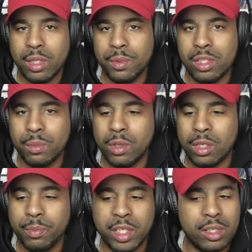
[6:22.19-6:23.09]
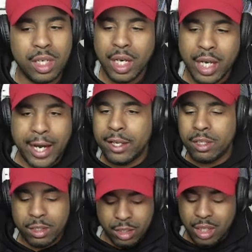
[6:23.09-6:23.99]
Championship on, because
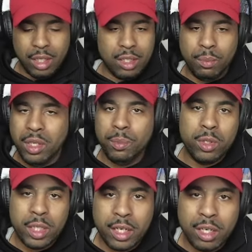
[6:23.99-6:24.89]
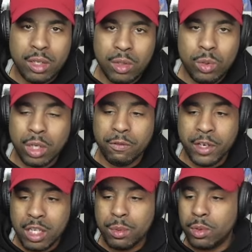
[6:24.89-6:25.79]
either the people there who are
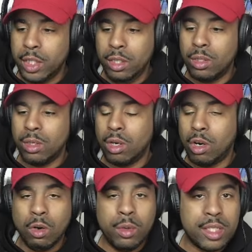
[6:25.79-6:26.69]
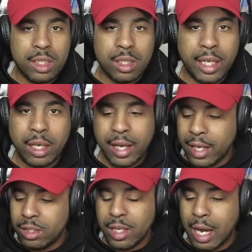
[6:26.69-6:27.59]
available either always they
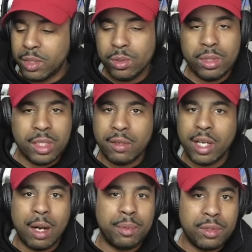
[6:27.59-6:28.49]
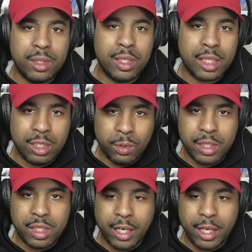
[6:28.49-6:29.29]
had opportunities after opportunities at the U.S.